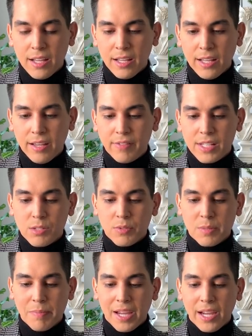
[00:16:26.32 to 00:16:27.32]
if this
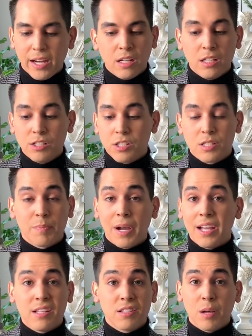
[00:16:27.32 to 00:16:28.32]
was made just
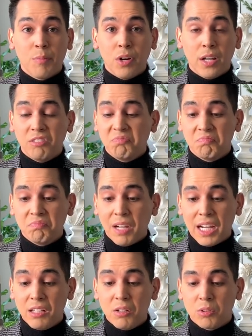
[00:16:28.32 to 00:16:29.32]
by someone by
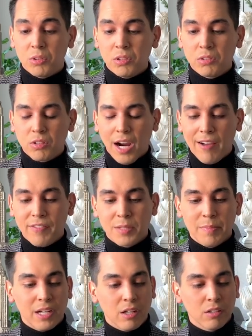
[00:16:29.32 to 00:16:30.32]
a local
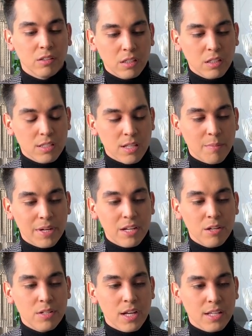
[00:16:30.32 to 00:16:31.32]
craftsman or somebody
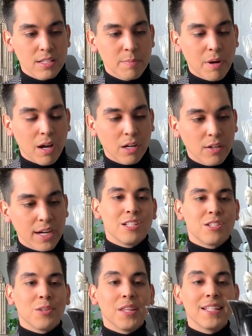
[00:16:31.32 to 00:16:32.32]
who does pottery.
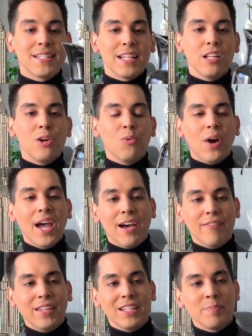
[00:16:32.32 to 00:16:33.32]
So the silhouette
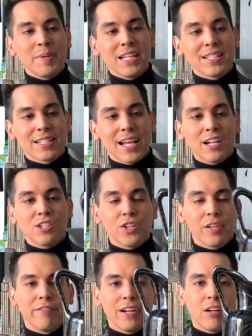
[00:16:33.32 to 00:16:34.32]
of this piece is
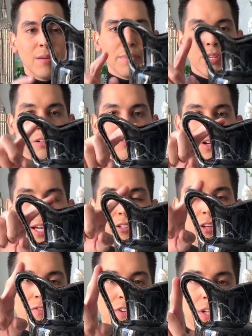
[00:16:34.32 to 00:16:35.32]
actually very beautiful. I don't
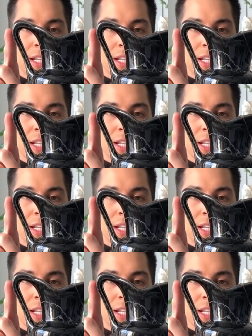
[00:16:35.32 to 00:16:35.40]
know if you can